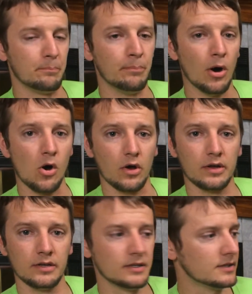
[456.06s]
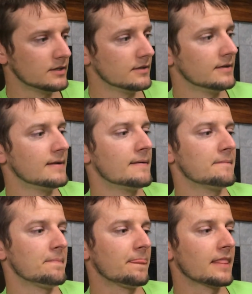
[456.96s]
Bonk!
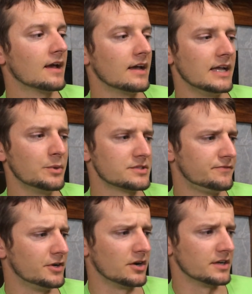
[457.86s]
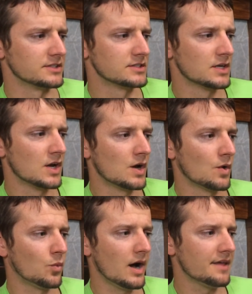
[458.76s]
He was furious.
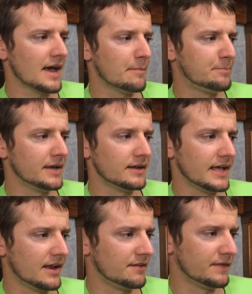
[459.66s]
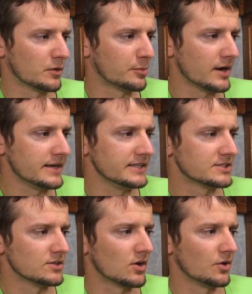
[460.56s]
Why, that pin-headed fiddle-brain, he
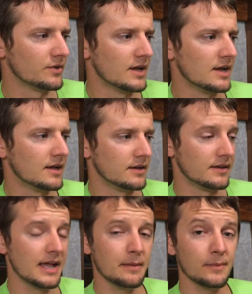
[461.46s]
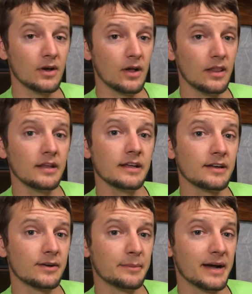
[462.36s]
snarled. Name-calling,
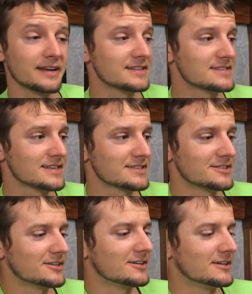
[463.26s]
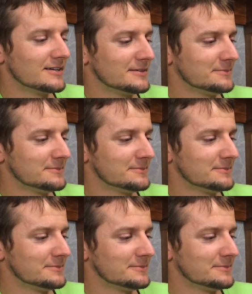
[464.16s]
reminded Sister.